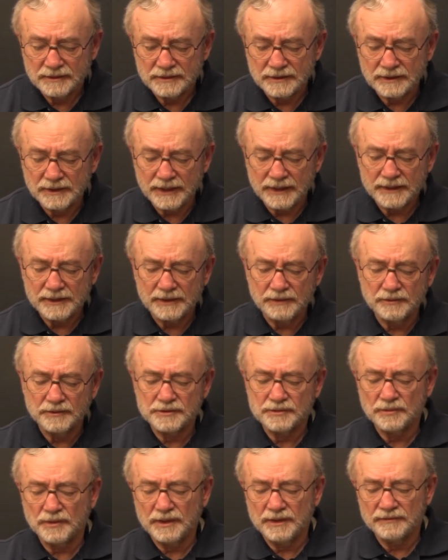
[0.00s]
the Lehi
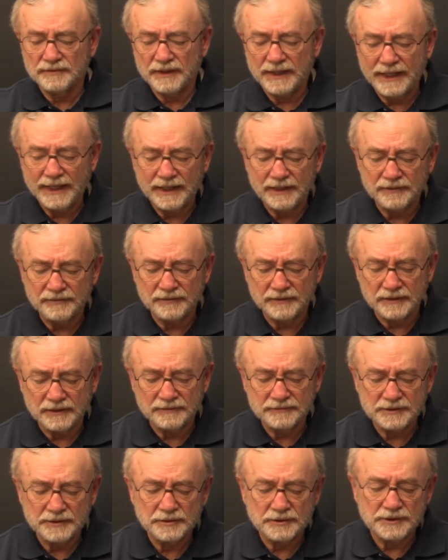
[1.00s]
was one of a handful
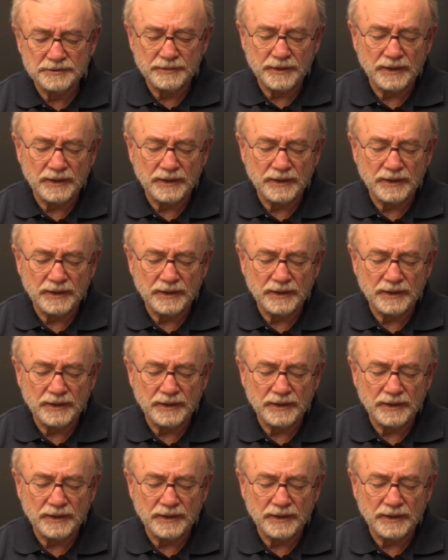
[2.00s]
of Jewish